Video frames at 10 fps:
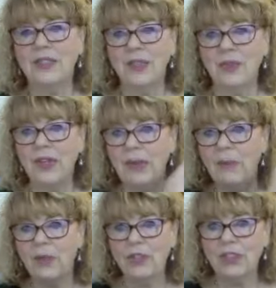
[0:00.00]
different
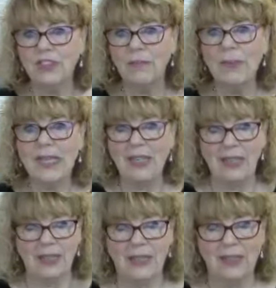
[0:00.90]
emotions of
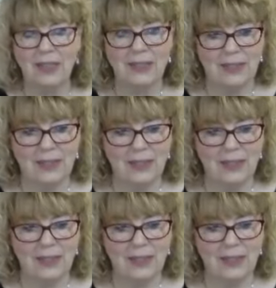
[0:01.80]
beingness.